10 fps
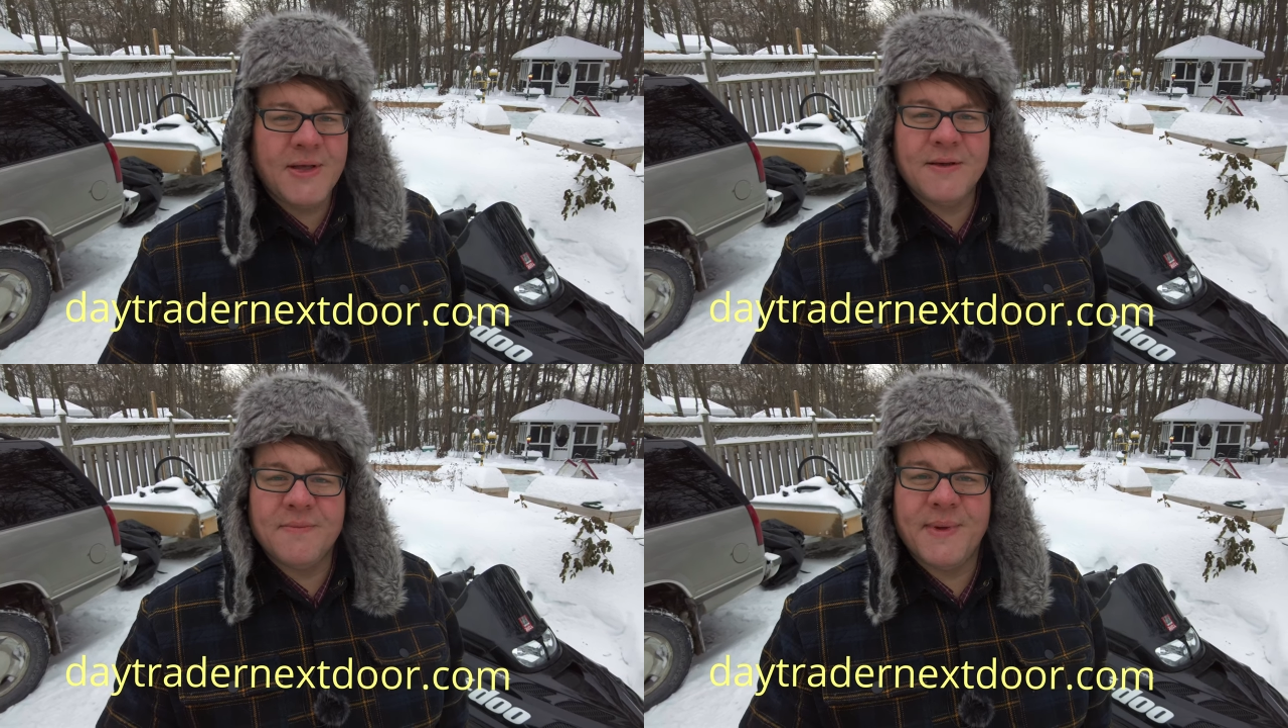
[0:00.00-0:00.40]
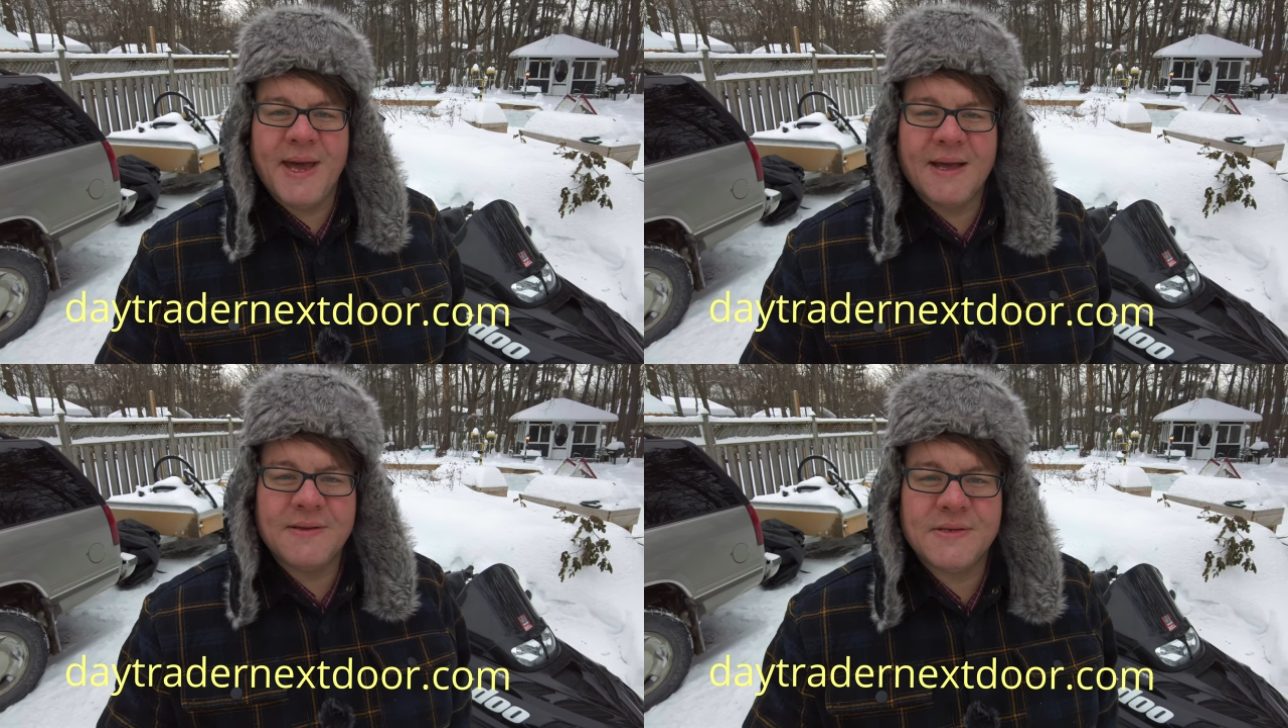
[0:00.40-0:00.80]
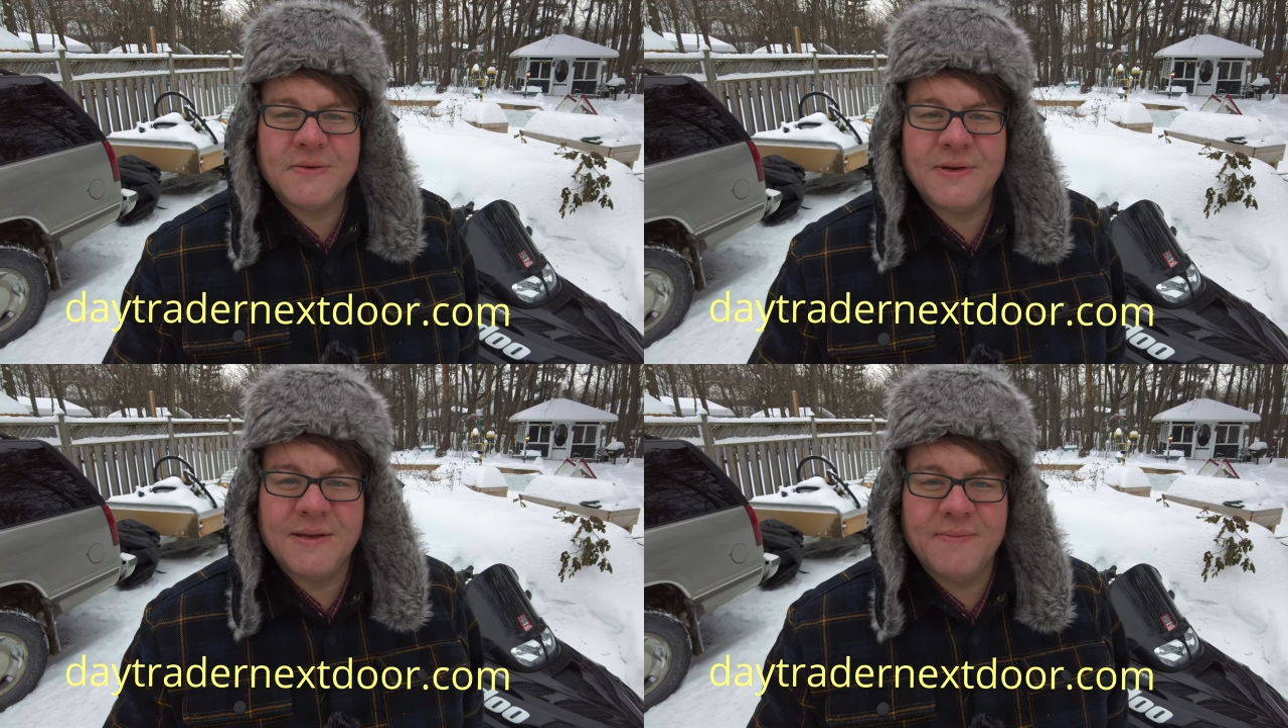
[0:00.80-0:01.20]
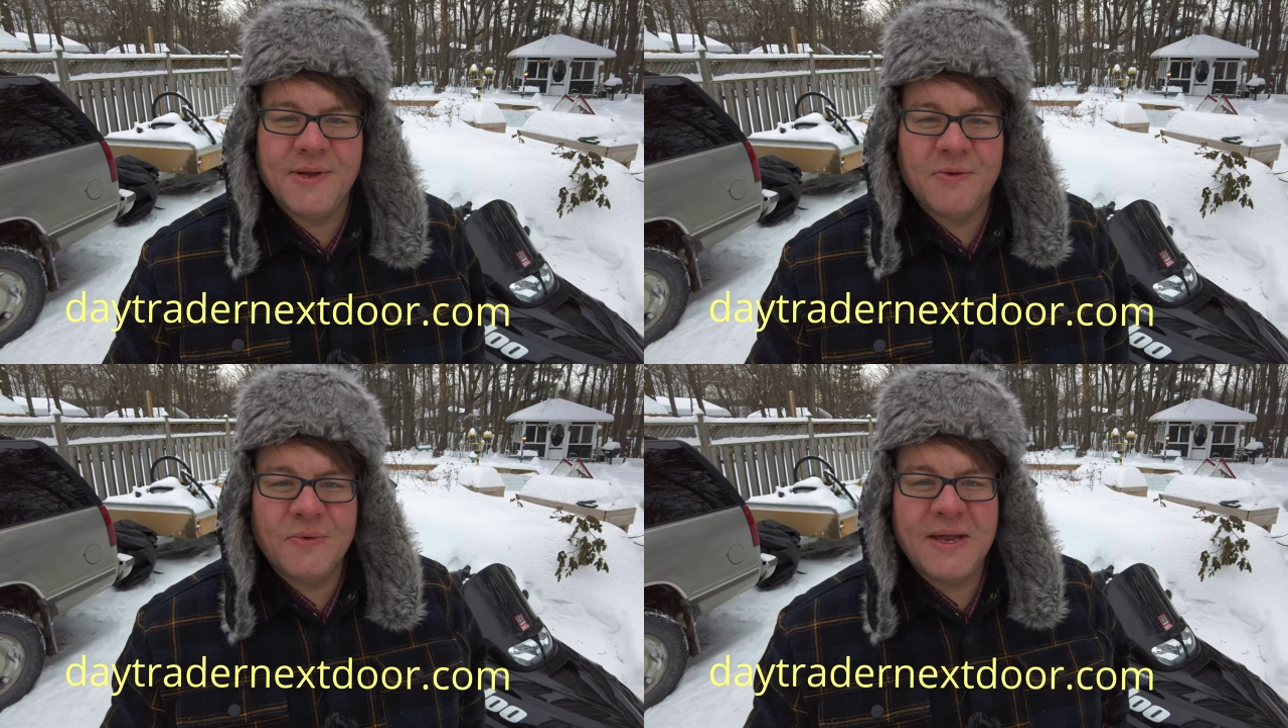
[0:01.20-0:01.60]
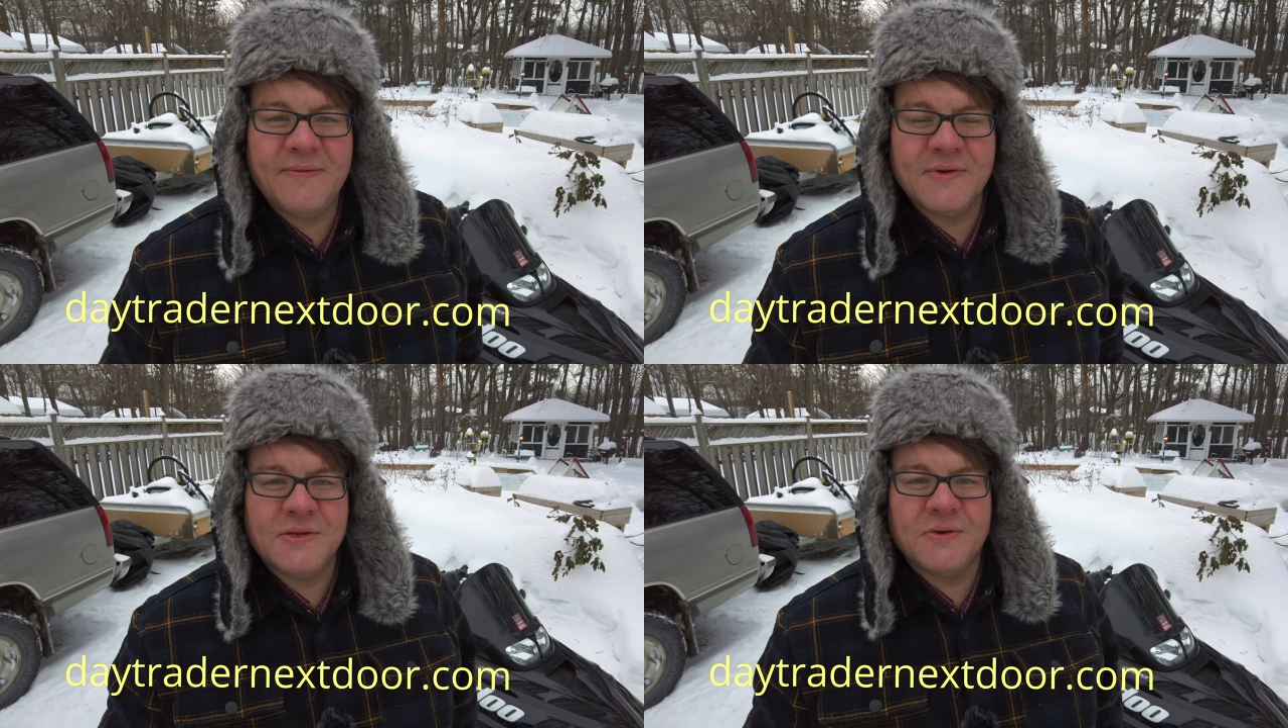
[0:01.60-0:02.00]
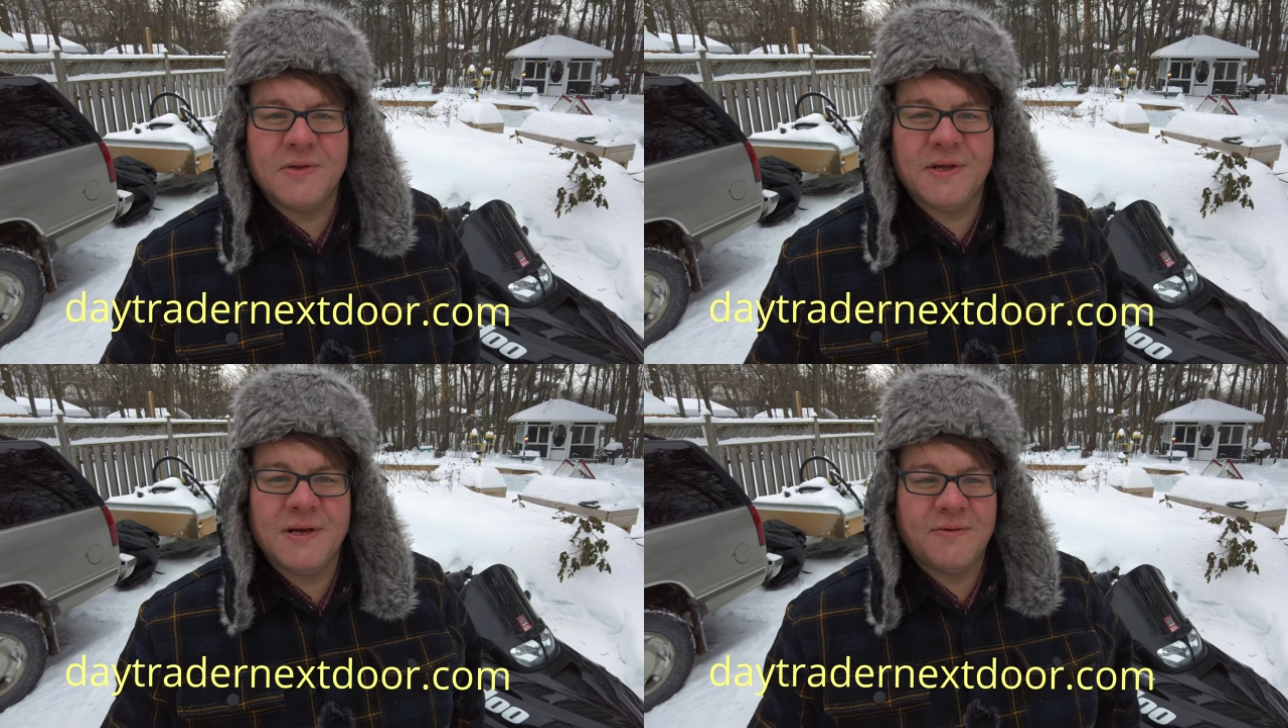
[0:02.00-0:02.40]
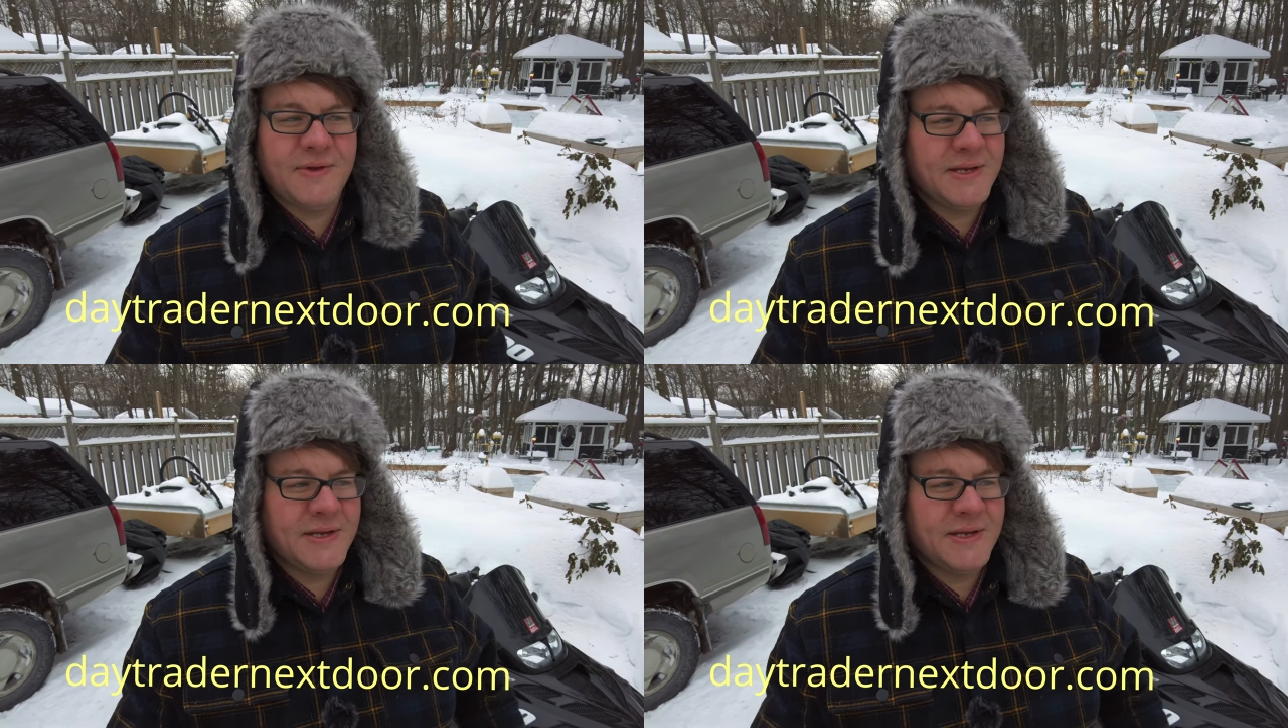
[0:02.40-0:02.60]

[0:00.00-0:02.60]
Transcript: Welcome back. Sorry I've been away for so long.